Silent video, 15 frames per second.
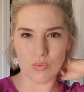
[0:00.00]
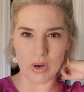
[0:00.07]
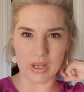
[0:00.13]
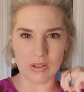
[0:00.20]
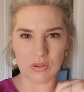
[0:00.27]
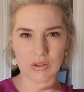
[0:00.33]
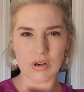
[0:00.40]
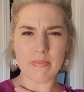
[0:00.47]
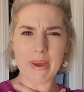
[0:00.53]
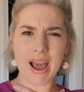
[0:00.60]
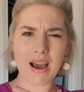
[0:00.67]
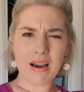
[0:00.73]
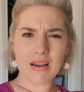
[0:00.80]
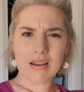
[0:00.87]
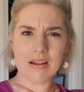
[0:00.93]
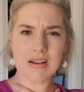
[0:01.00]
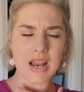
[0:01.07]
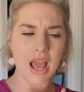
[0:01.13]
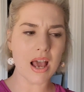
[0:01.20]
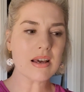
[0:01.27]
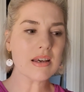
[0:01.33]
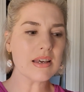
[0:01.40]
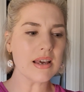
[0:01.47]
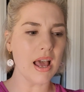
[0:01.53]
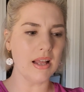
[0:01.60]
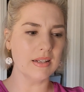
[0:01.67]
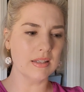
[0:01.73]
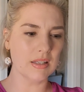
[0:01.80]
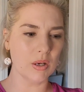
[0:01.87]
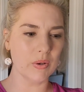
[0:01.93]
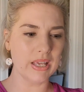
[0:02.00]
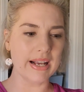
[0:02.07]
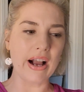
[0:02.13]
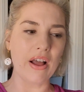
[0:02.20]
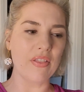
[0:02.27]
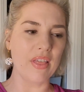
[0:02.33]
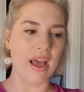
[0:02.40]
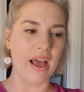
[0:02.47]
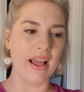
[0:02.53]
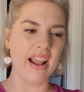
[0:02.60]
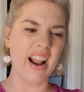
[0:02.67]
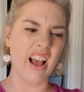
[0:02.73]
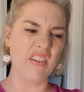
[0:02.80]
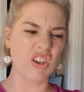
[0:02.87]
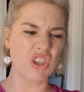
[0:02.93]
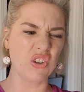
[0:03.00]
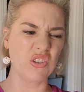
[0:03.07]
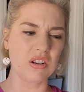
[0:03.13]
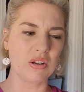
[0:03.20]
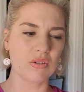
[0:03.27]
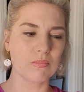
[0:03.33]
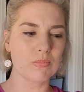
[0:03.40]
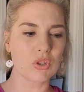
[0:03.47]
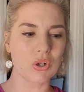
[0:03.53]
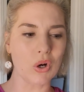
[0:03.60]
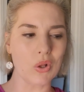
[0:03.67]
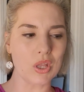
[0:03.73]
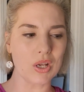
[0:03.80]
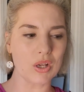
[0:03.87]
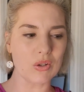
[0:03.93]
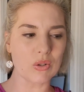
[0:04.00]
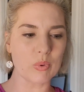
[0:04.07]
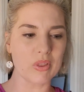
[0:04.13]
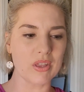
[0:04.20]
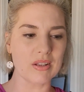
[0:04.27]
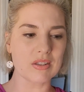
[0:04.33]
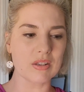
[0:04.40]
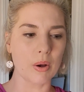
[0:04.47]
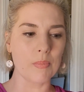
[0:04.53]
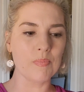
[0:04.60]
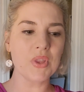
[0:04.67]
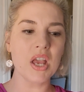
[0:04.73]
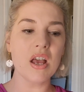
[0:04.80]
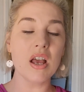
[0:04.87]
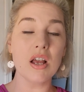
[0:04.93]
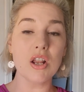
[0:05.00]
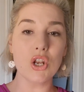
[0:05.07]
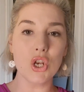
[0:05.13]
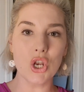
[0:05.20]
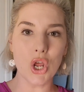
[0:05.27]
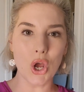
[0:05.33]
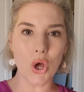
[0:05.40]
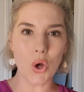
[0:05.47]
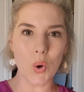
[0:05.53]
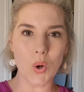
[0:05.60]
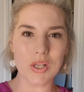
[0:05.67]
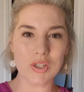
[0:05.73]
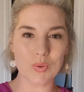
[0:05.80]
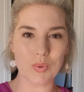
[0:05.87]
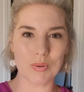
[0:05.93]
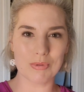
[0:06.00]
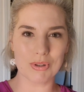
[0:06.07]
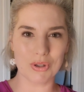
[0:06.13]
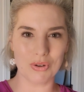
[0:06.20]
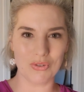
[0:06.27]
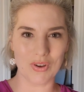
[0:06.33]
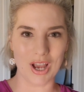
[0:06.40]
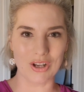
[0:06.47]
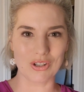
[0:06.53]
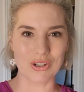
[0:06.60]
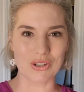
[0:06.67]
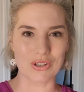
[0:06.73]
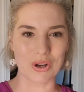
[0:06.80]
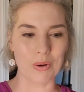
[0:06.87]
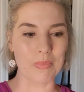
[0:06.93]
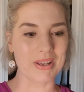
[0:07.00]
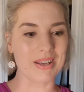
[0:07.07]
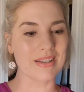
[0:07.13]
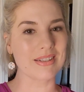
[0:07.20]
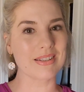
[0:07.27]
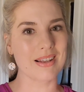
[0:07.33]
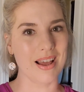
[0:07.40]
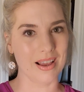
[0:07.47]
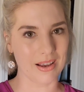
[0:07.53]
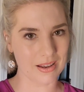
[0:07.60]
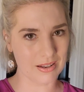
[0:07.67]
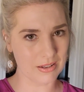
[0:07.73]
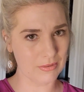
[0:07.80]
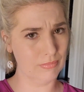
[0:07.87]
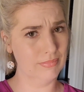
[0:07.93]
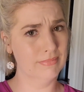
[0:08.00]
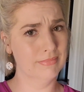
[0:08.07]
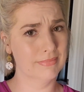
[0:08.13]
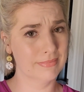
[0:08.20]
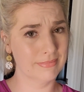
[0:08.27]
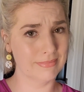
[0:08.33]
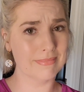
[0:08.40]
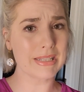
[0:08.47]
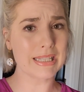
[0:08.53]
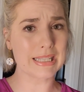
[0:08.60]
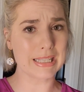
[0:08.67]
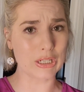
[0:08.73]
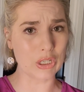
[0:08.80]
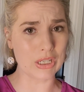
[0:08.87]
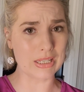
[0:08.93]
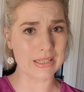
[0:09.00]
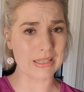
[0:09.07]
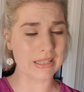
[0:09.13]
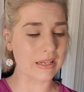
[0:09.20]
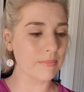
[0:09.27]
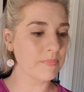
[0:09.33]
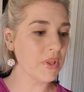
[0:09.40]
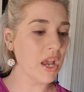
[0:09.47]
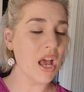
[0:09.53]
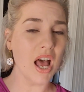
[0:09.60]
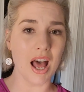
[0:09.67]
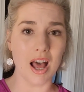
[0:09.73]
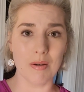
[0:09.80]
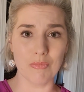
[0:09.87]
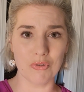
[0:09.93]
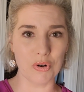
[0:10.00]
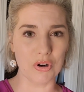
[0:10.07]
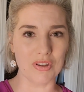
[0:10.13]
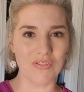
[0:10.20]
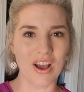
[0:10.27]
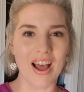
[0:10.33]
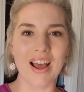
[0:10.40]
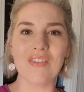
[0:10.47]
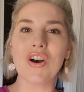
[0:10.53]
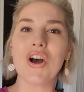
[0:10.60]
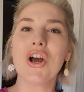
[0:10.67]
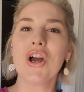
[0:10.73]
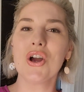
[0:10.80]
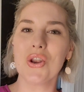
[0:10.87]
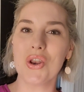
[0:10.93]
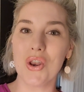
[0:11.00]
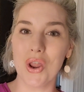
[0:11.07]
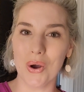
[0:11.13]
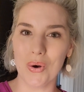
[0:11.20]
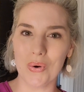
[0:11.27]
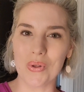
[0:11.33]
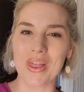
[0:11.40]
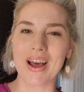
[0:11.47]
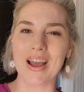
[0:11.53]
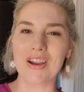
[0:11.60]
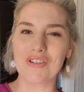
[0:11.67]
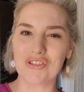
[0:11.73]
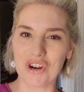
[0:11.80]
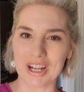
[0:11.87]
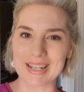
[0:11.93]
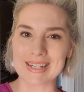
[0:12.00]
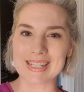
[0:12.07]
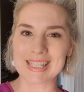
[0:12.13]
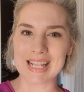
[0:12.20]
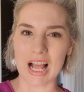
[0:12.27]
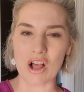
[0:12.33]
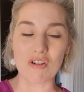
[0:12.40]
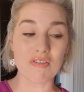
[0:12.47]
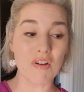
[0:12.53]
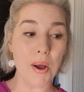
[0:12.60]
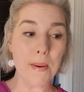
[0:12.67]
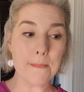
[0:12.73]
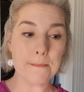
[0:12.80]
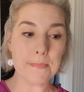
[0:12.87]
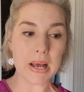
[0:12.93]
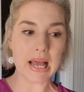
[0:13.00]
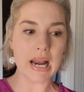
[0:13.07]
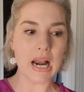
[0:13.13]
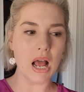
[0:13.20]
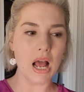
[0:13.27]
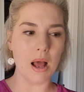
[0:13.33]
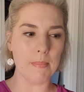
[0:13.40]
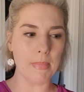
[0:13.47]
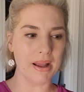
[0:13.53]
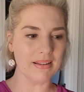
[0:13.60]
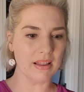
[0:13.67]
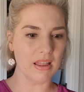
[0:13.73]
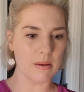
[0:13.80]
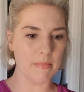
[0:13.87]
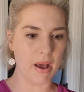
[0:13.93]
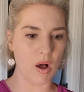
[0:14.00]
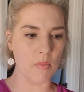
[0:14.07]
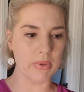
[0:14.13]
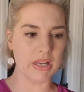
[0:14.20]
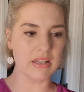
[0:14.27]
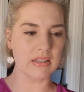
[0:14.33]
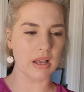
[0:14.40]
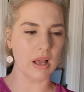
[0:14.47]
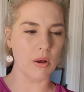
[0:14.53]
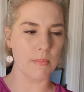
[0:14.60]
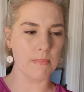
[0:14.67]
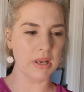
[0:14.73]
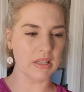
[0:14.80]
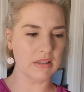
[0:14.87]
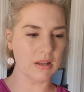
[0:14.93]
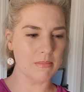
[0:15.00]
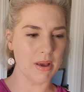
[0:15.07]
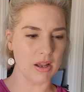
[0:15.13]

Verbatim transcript: racerback neck, and so he got that, and I have a cute little skirt that goes with it. So no swimsuit fashion show, because like, seriously, I'm forty-five, know thy frickin' self. But I might lay them out because I'll mix and